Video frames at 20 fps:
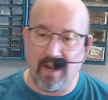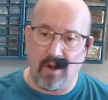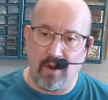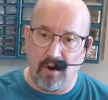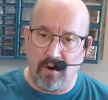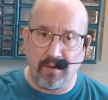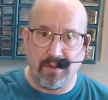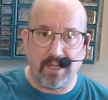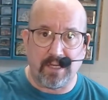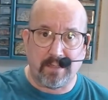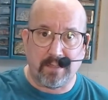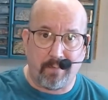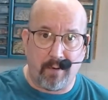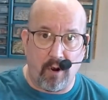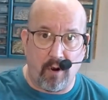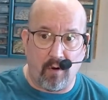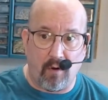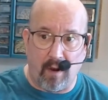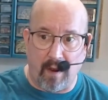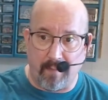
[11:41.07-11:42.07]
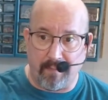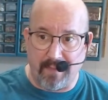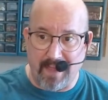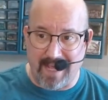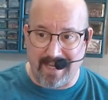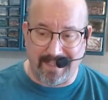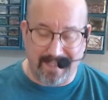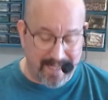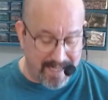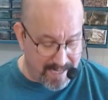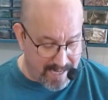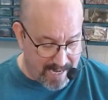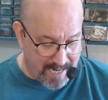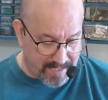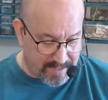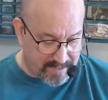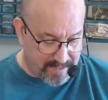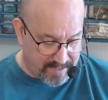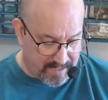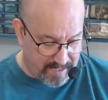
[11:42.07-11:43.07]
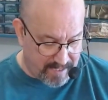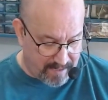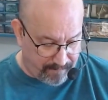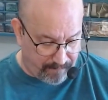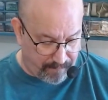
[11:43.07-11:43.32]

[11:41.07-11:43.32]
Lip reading: learn this program. That's the next step